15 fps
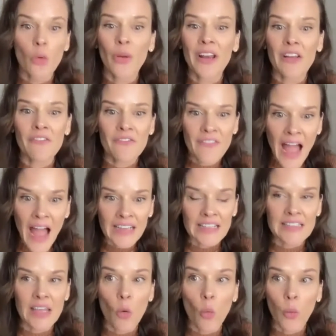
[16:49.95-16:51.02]
when in fact,
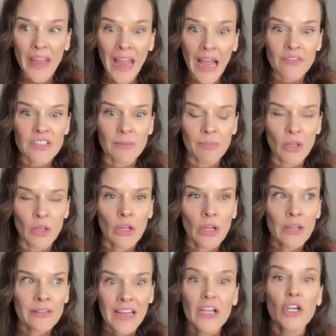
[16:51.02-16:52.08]
it's like we have something
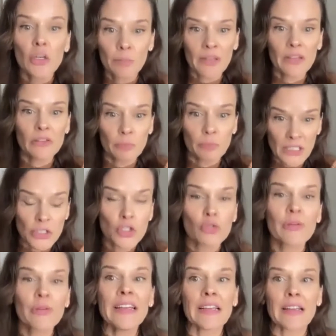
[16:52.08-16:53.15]
that could be
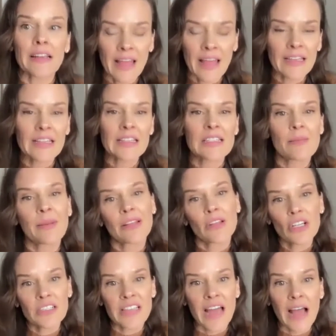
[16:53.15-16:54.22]
treated and that needs to be
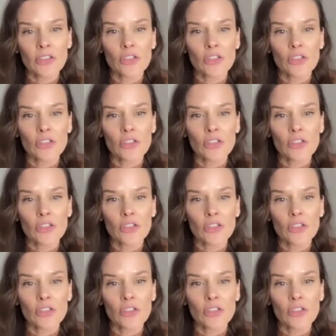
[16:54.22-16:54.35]
looked at.